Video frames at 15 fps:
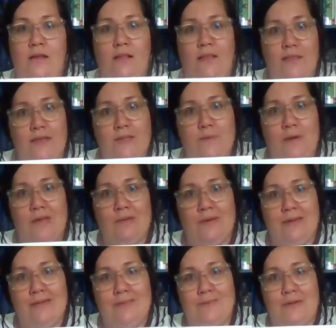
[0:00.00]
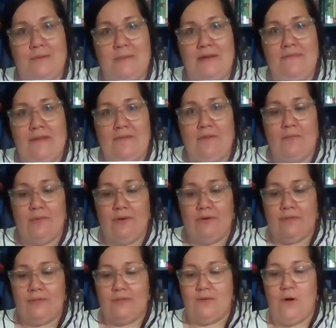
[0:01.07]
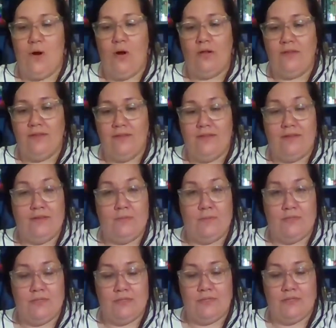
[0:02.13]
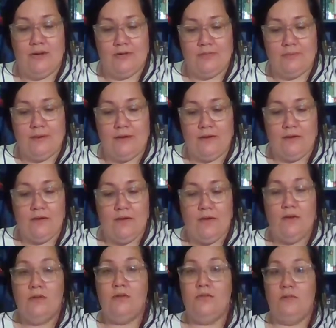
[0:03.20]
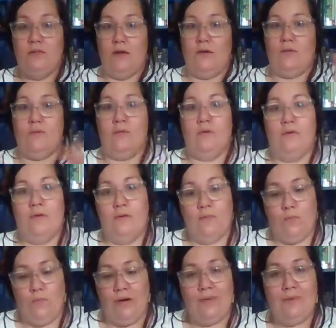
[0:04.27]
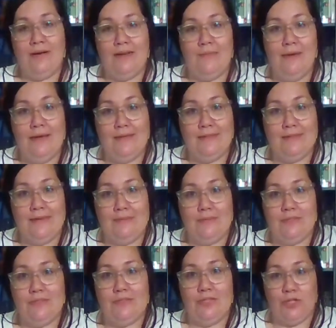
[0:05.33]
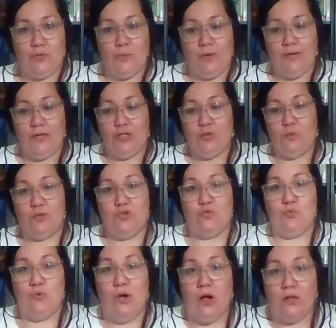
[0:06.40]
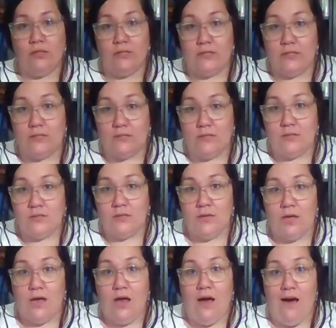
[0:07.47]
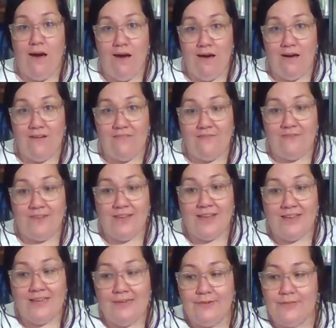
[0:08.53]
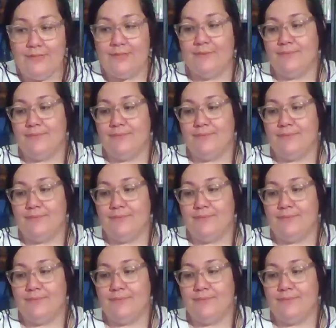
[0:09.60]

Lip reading: That's probably why he's one of my favorite birds, because all of the things we just talked about. So, what are we going to make today, Miss Tish? We're going to do a drawing of a killdeer.